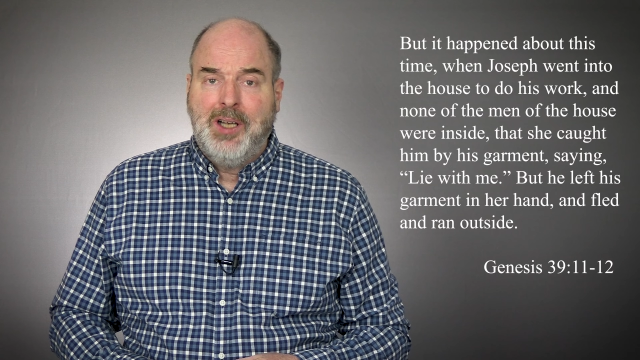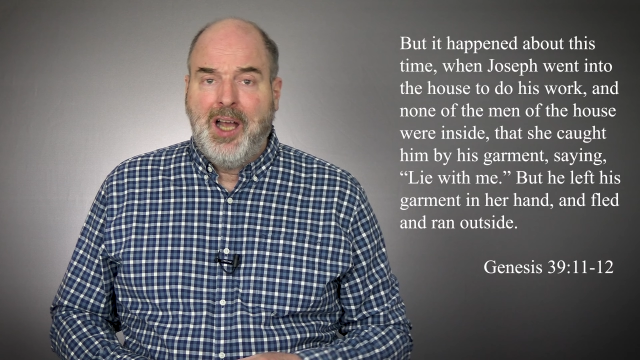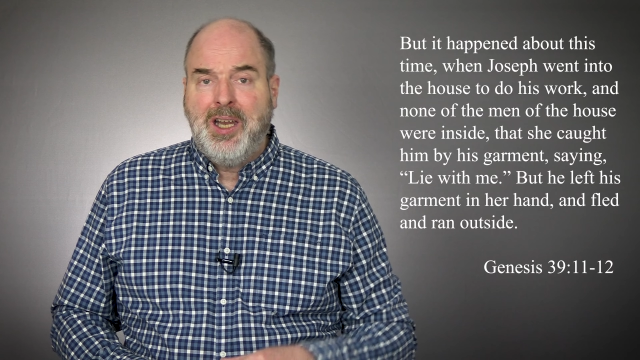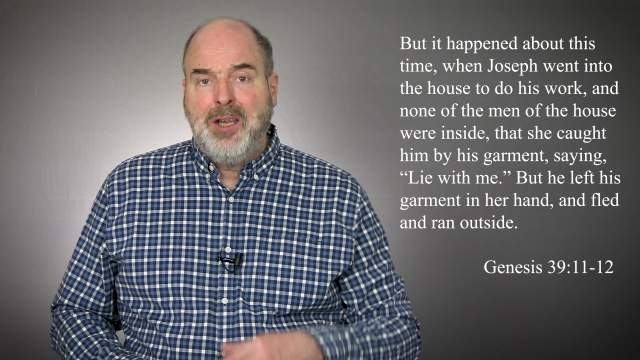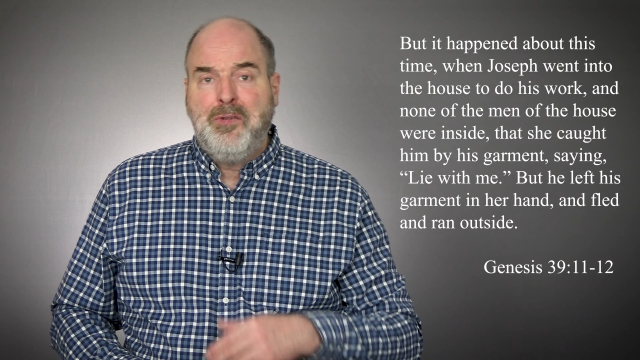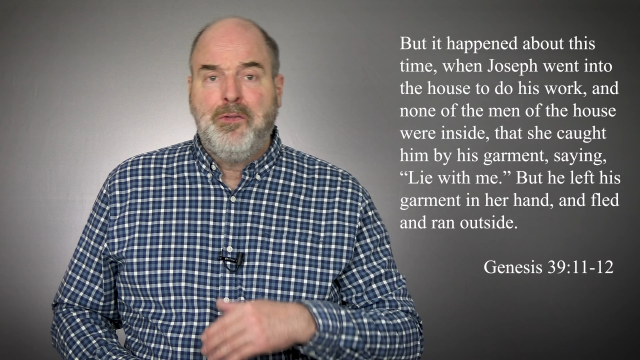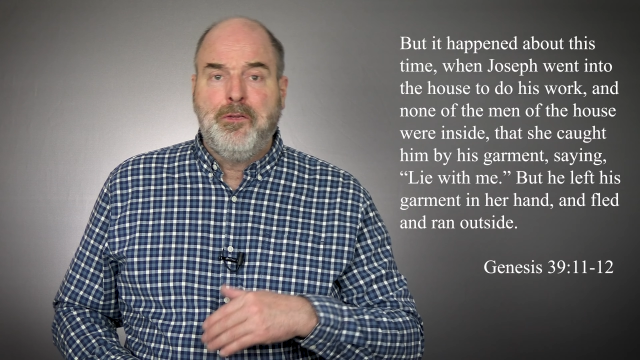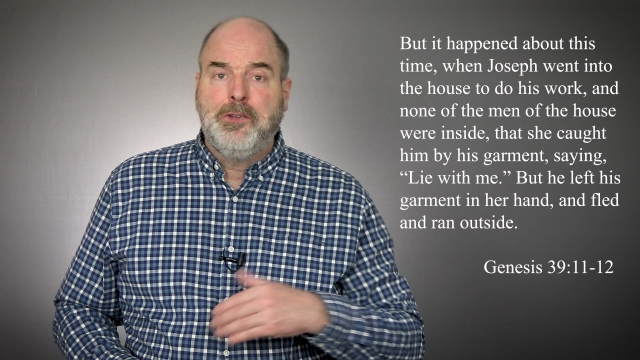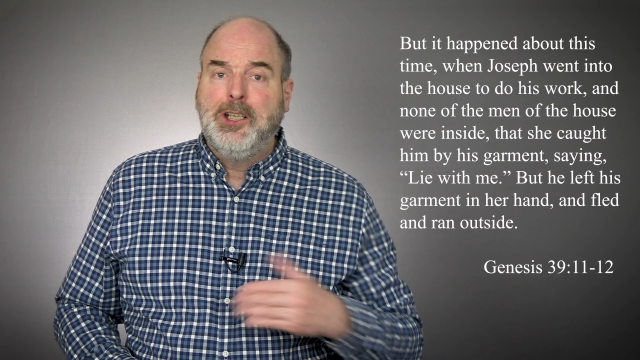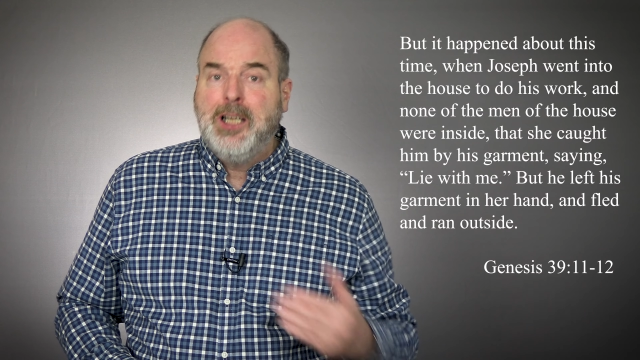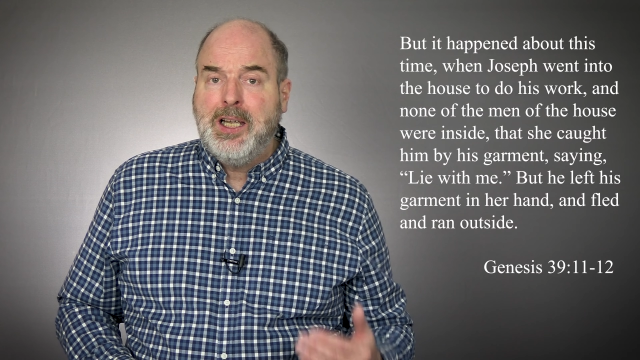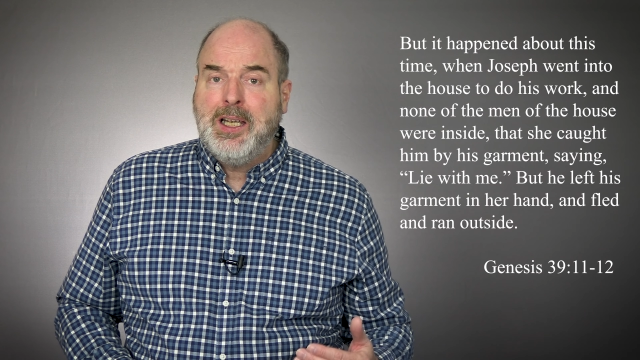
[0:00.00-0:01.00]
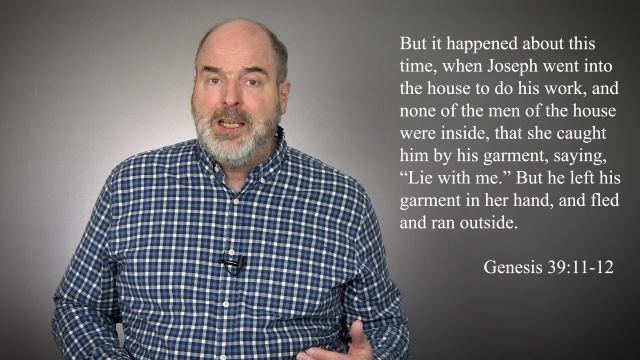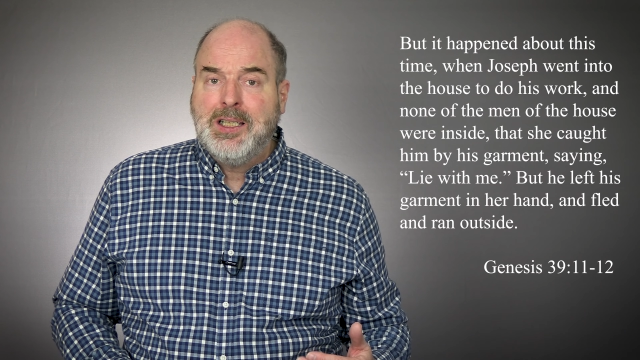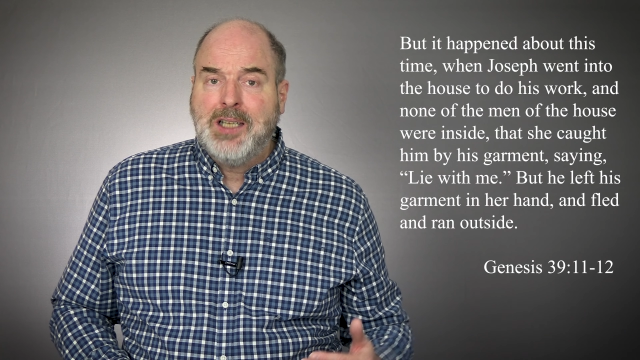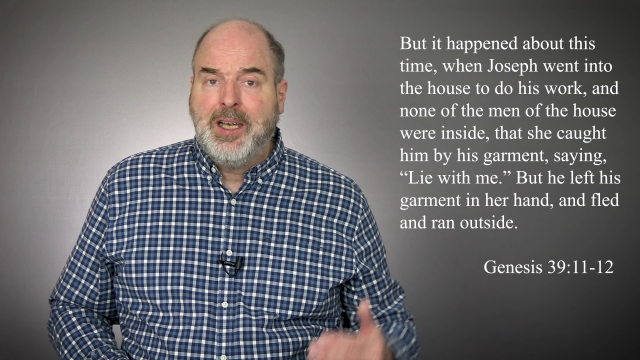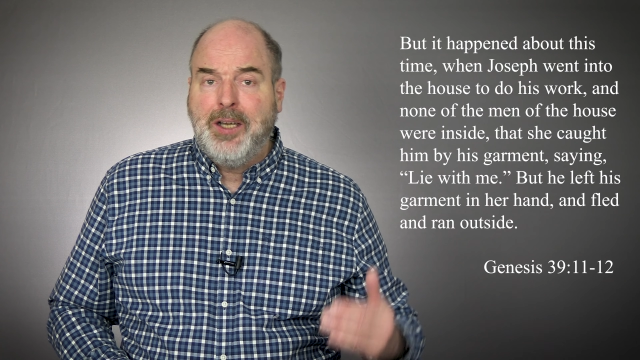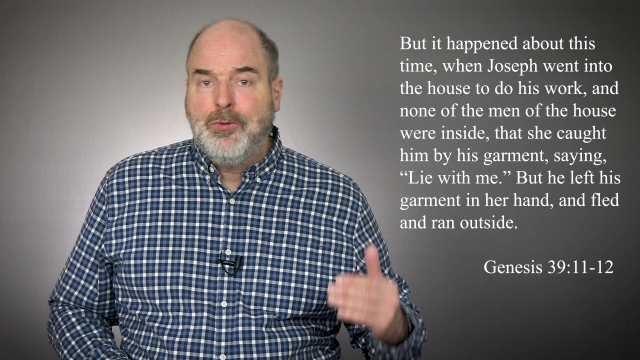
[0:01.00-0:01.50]
and he
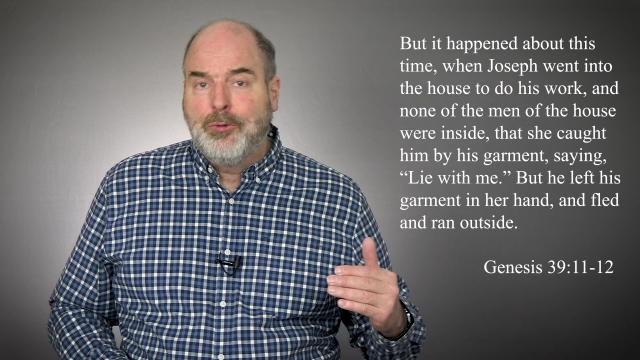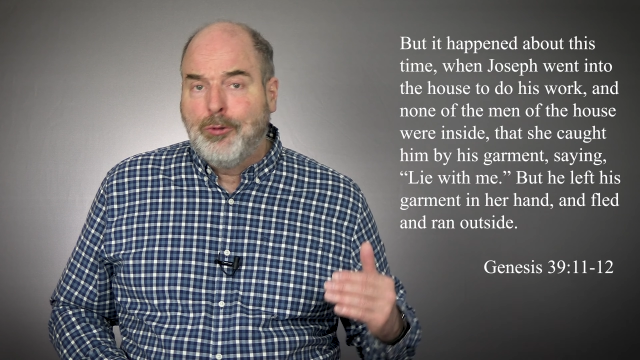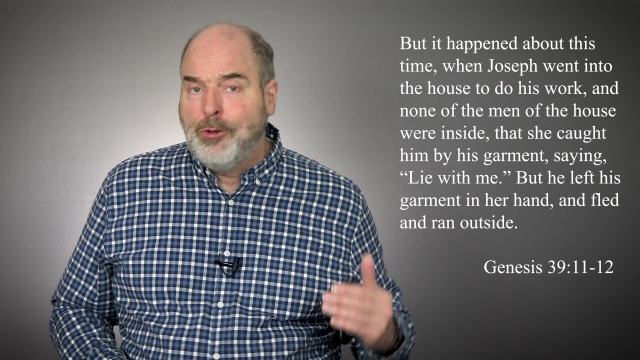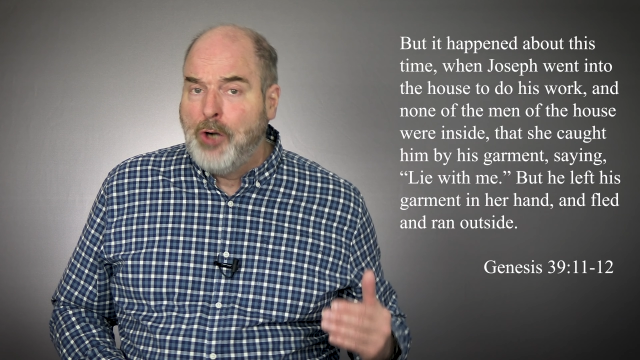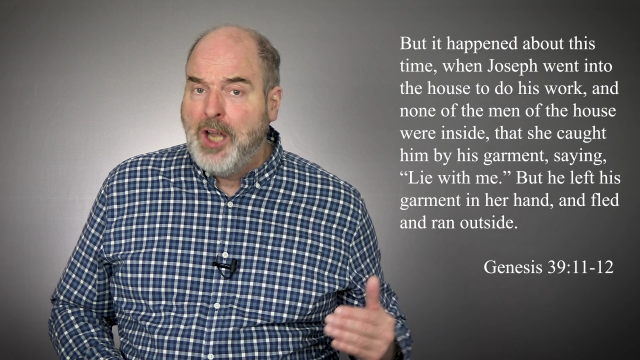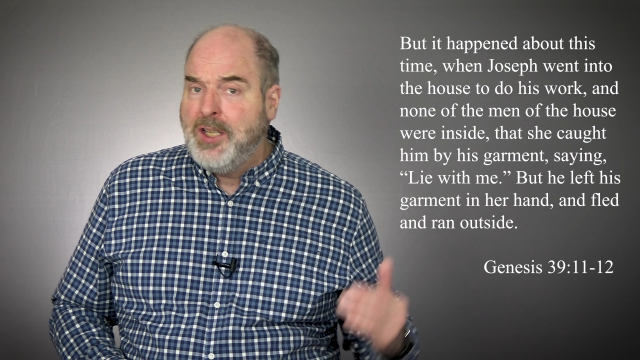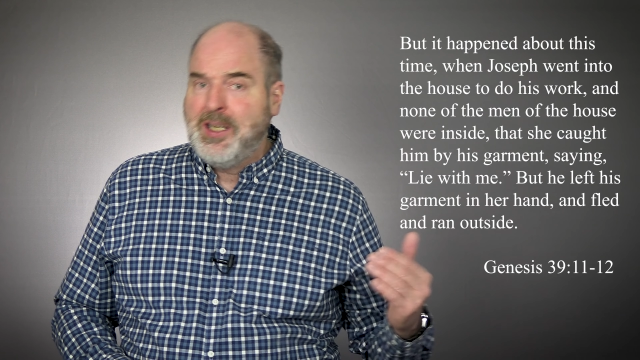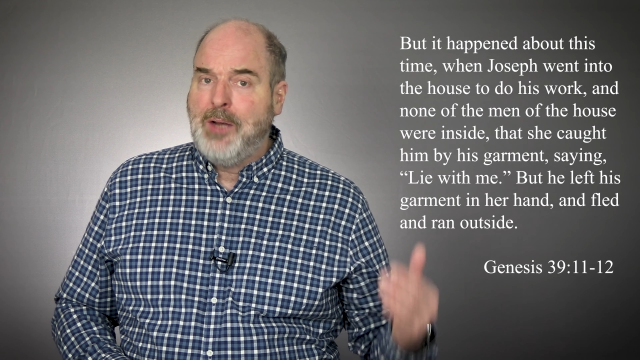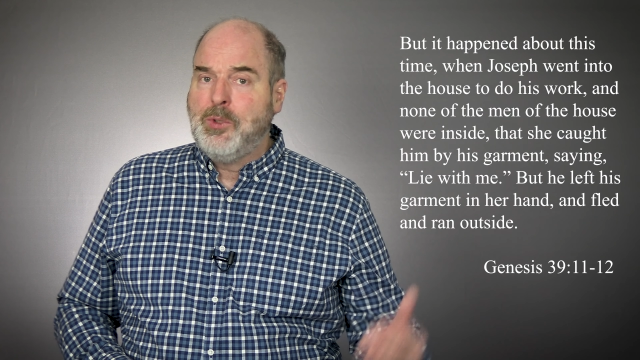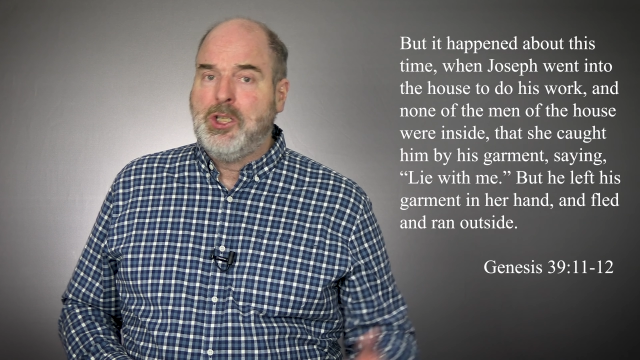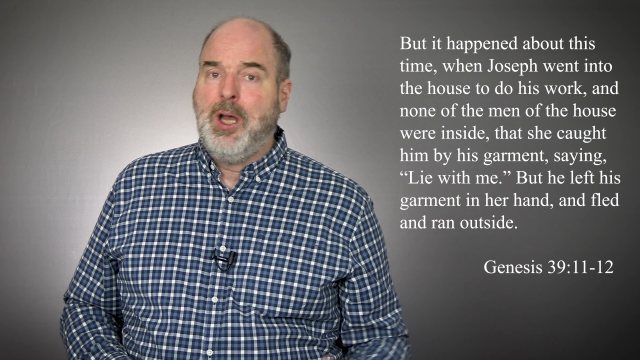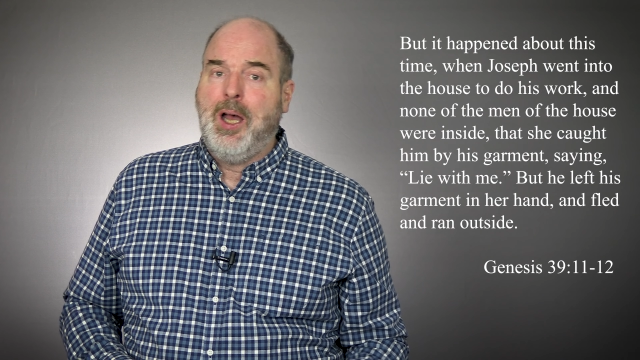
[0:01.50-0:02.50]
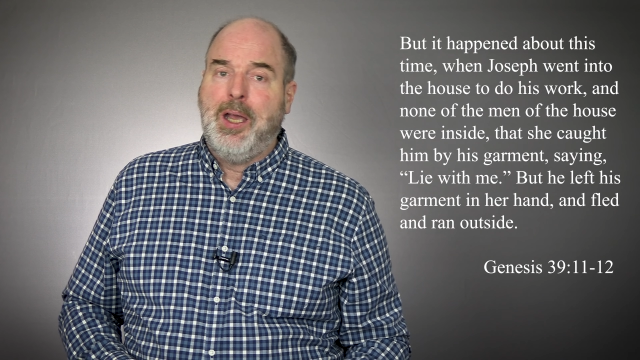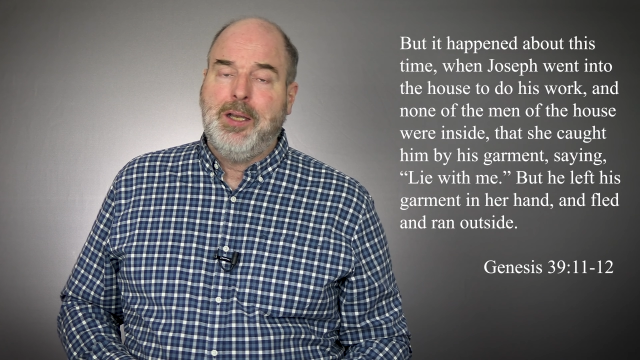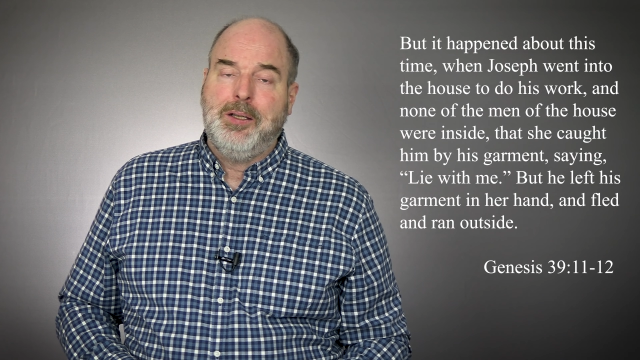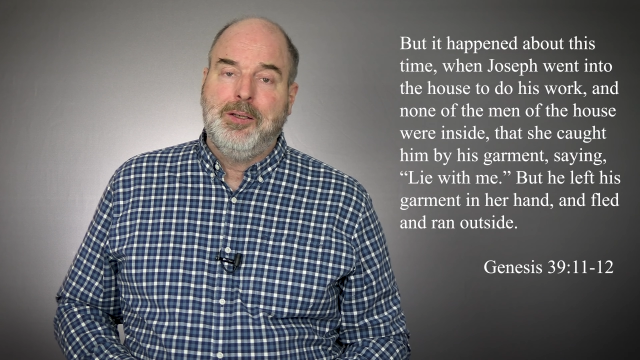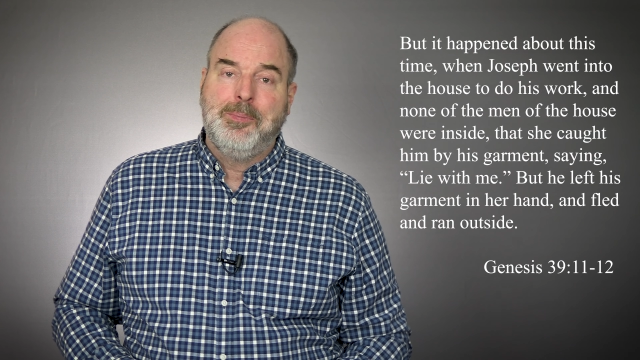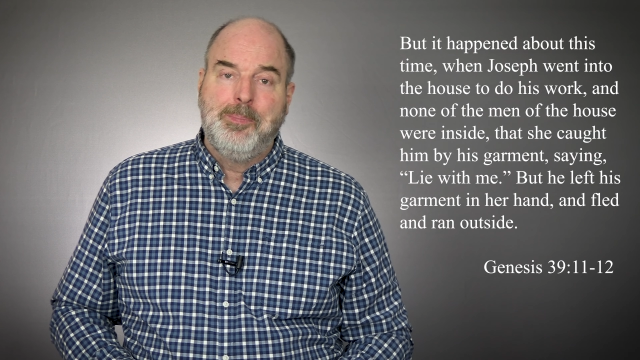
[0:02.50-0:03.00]
flees and he runs outside.